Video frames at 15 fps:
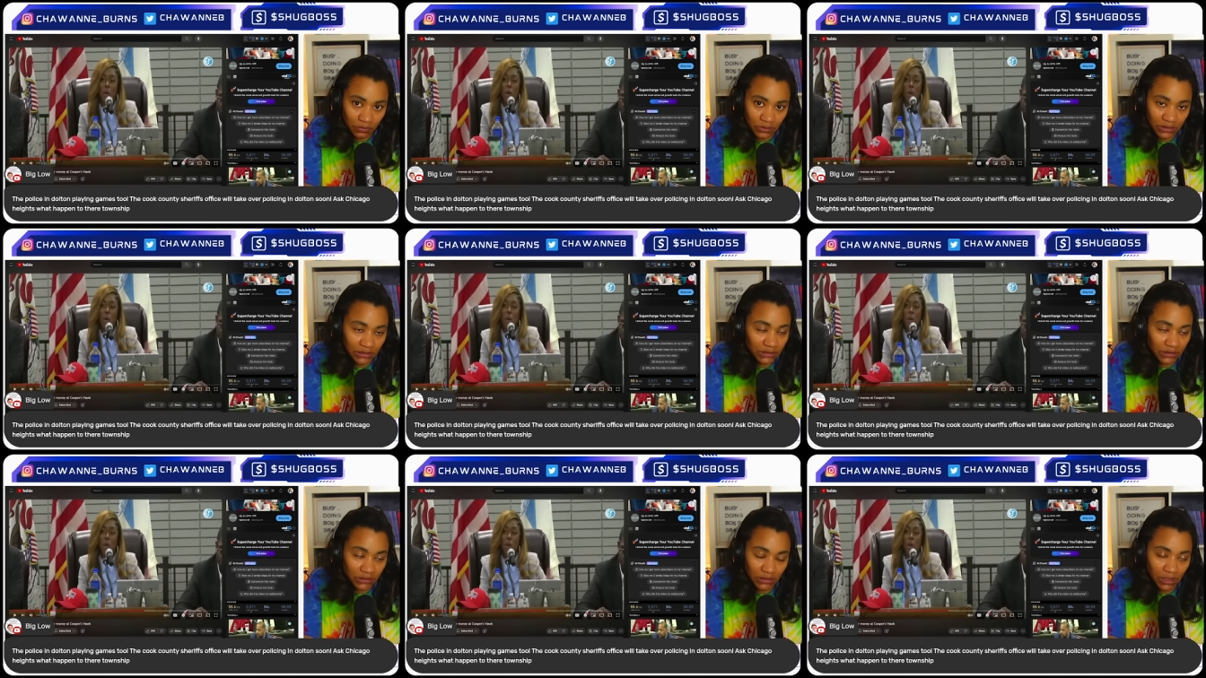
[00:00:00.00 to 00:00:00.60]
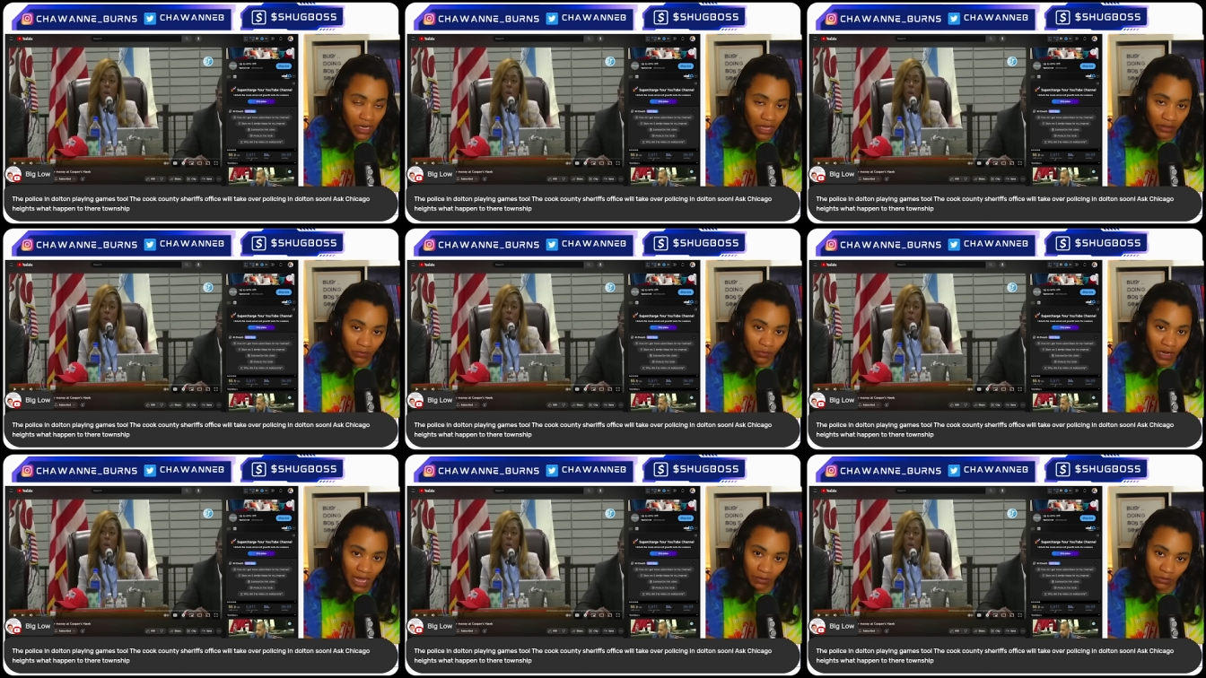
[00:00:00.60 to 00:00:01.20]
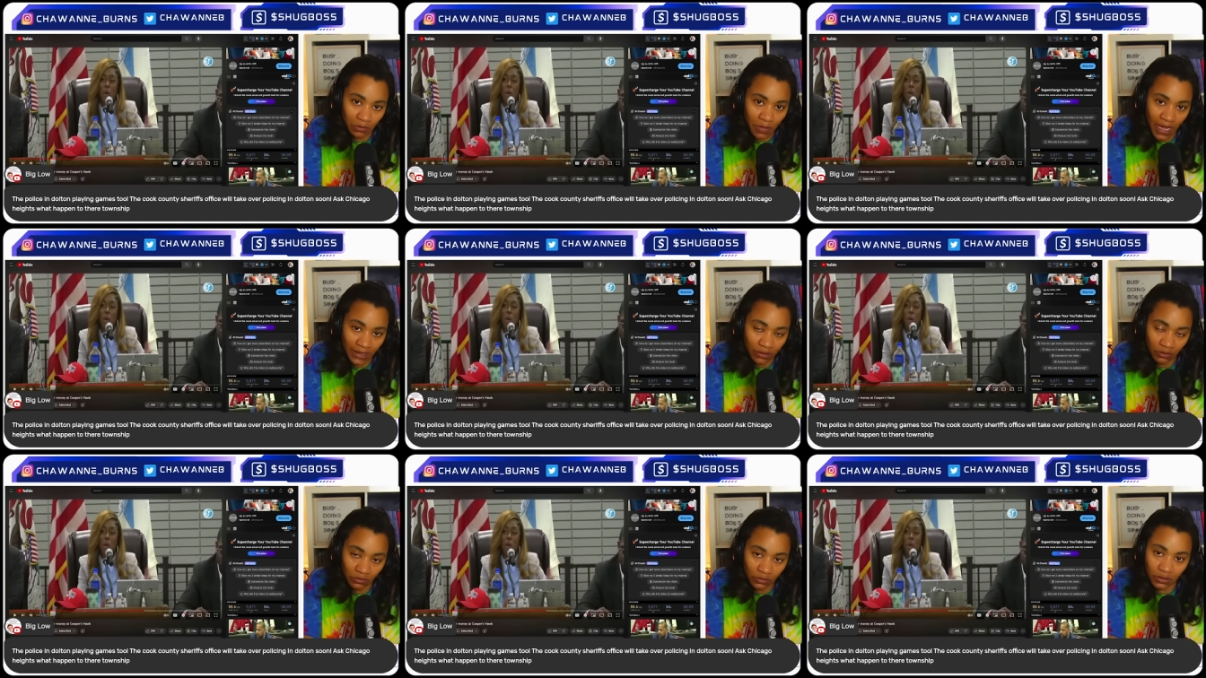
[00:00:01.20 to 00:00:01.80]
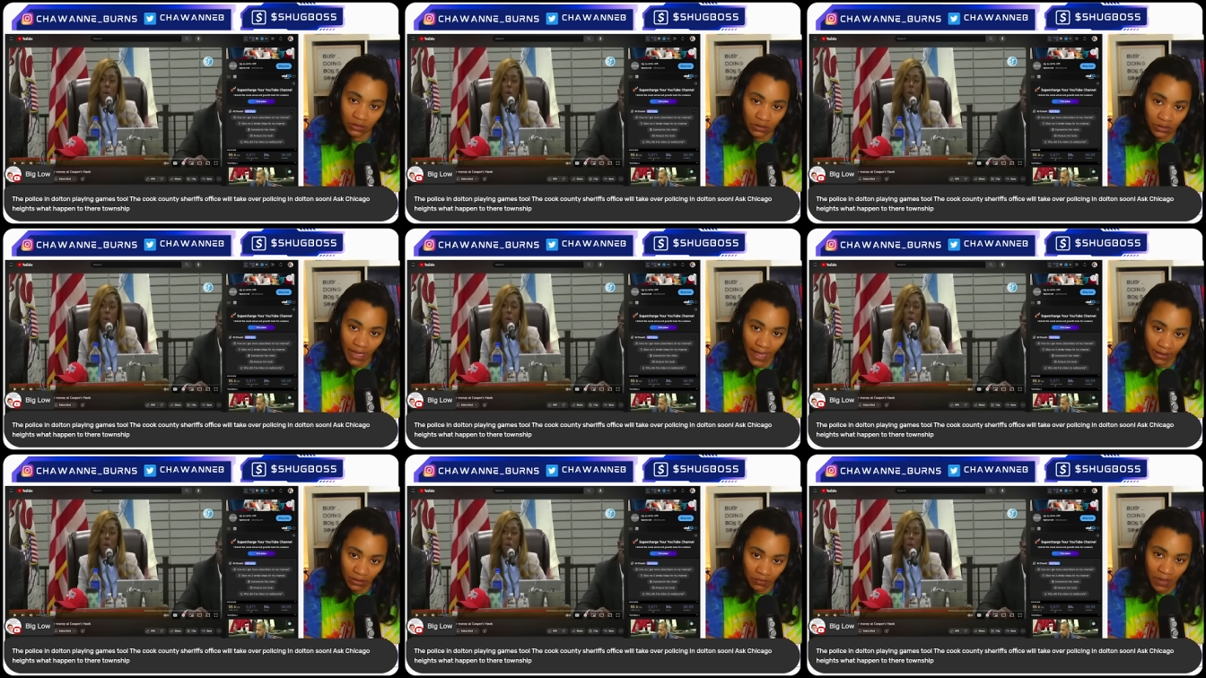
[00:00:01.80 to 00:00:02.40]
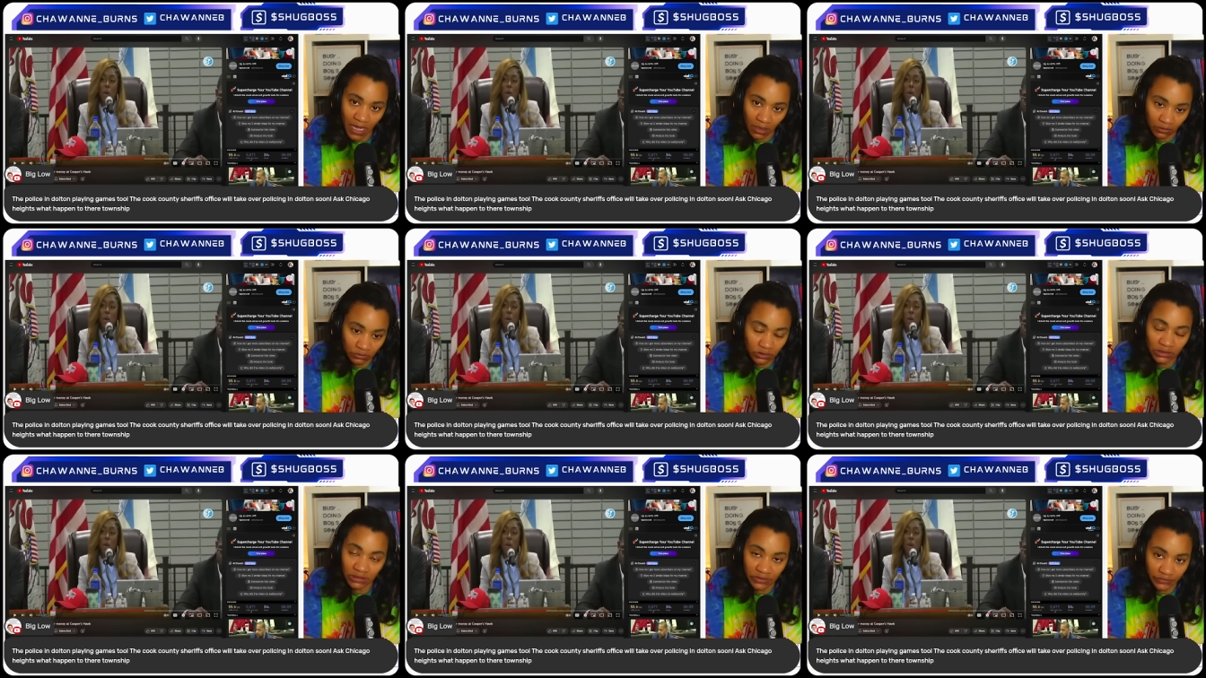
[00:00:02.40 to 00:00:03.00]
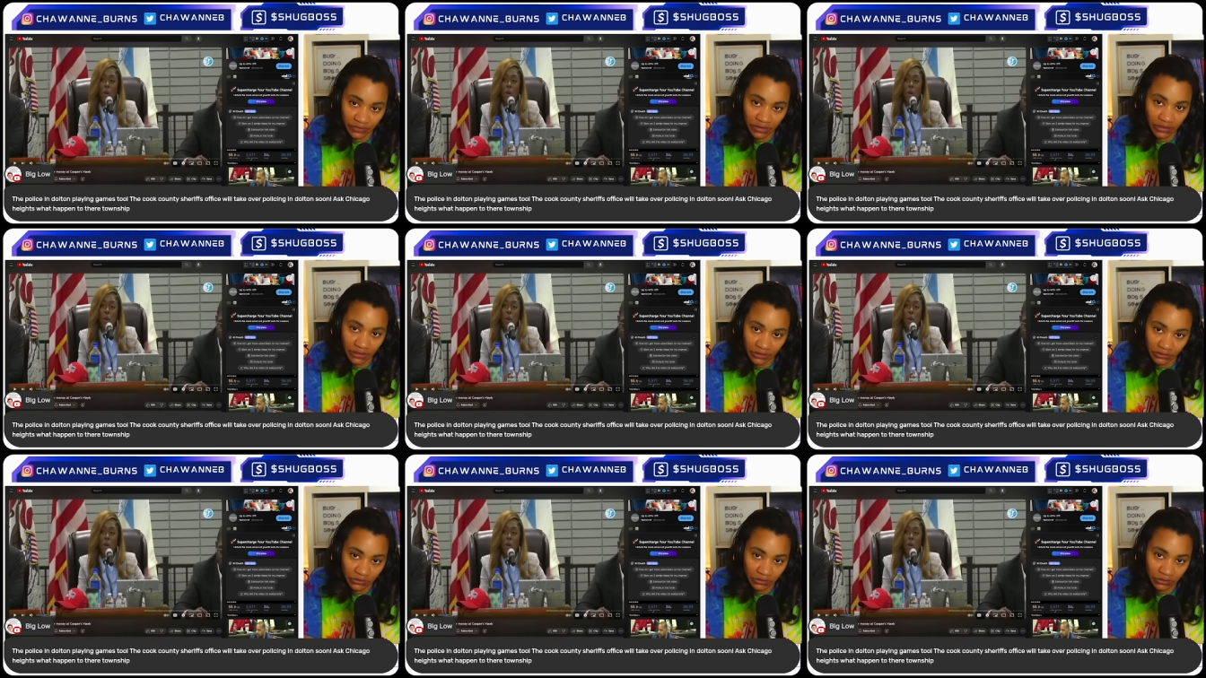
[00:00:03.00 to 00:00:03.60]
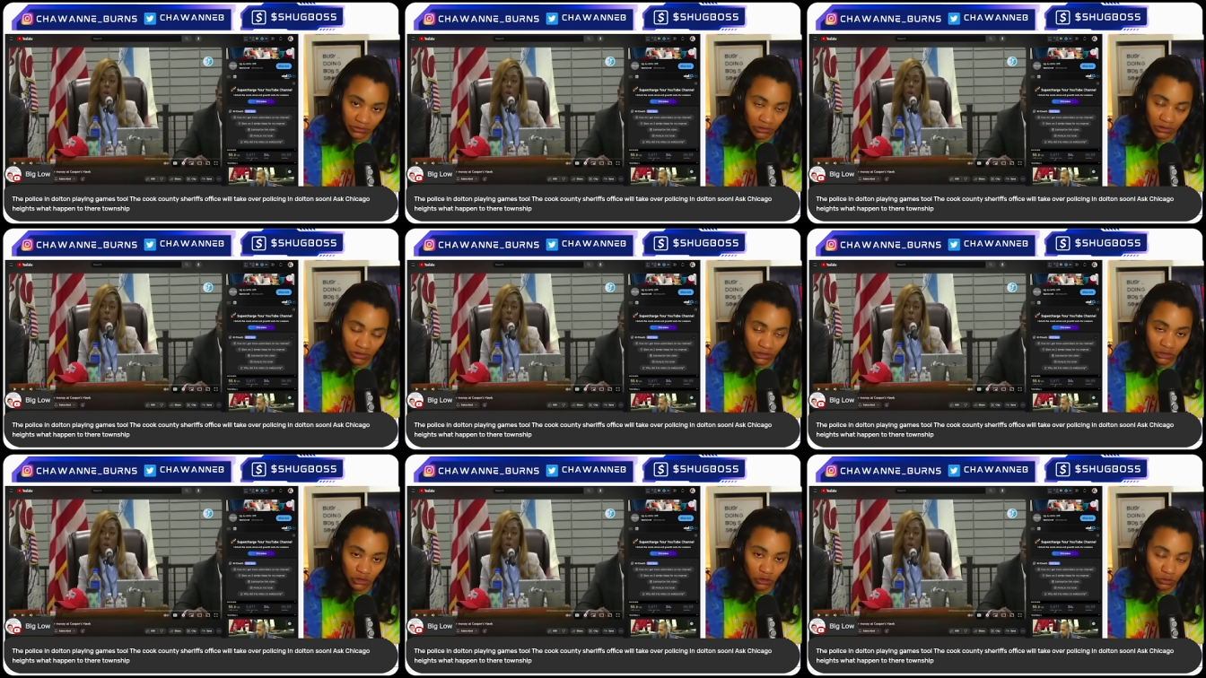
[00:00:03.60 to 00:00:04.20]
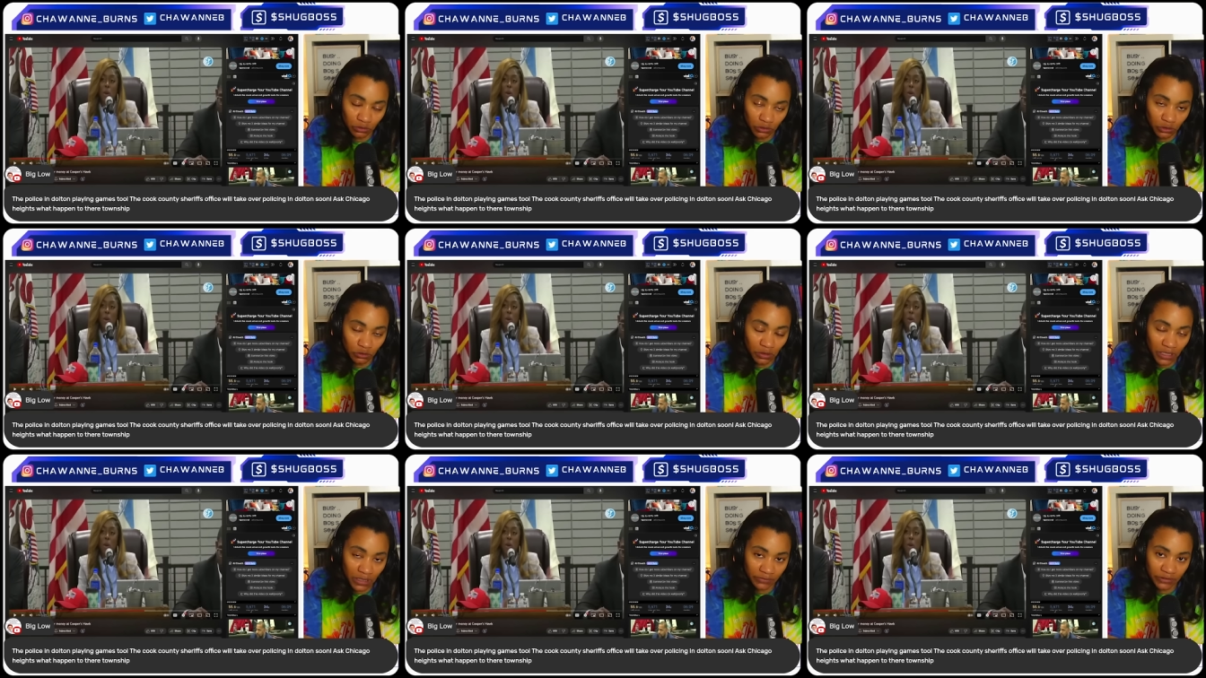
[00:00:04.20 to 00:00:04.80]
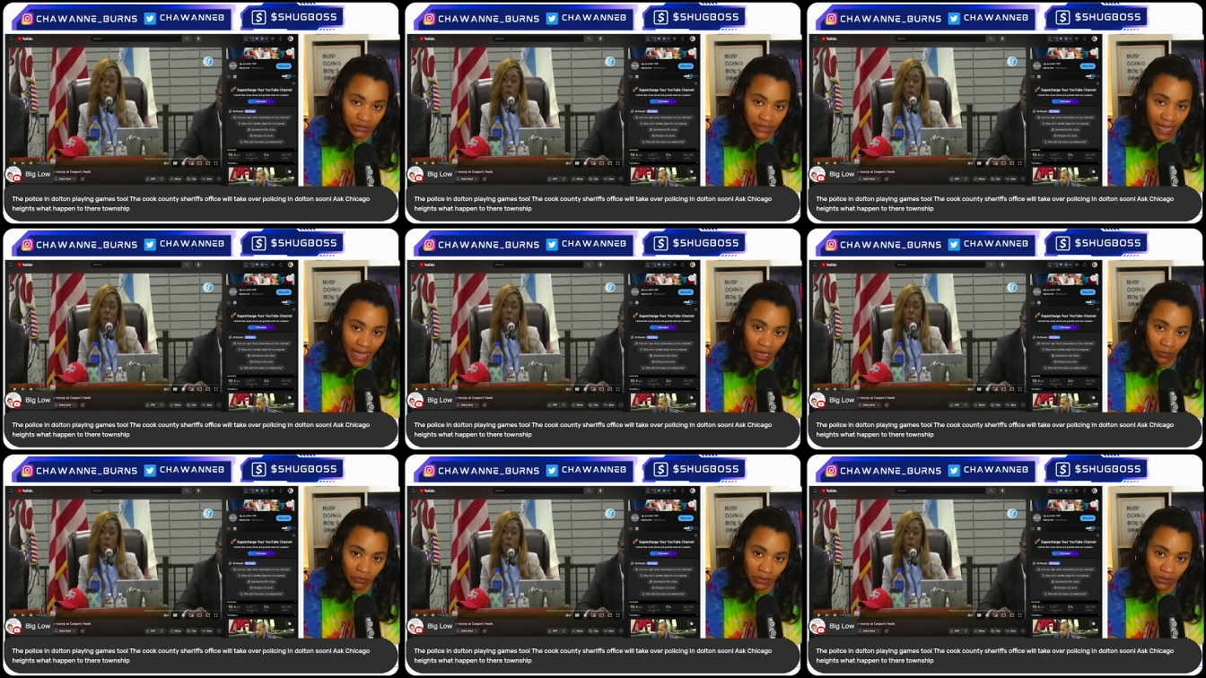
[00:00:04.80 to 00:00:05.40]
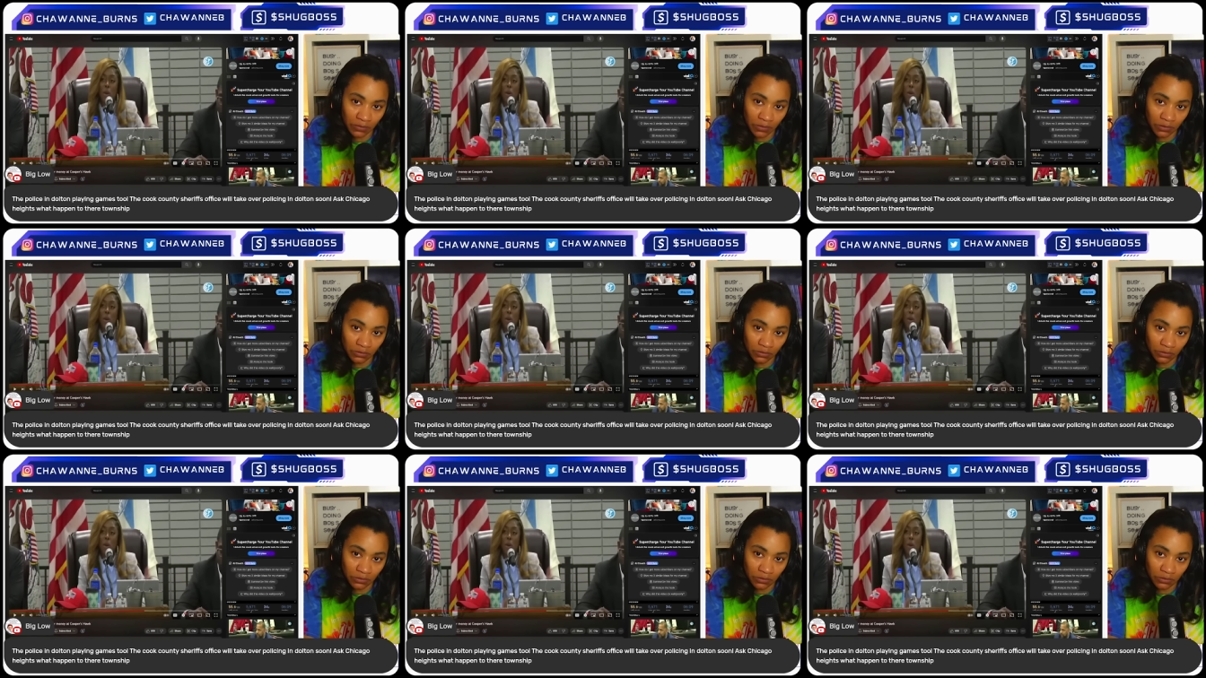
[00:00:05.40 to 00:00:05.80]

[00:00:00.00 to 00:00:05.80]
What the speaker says: This is another problem I don't like about Tiffany Henyard. You love to down people.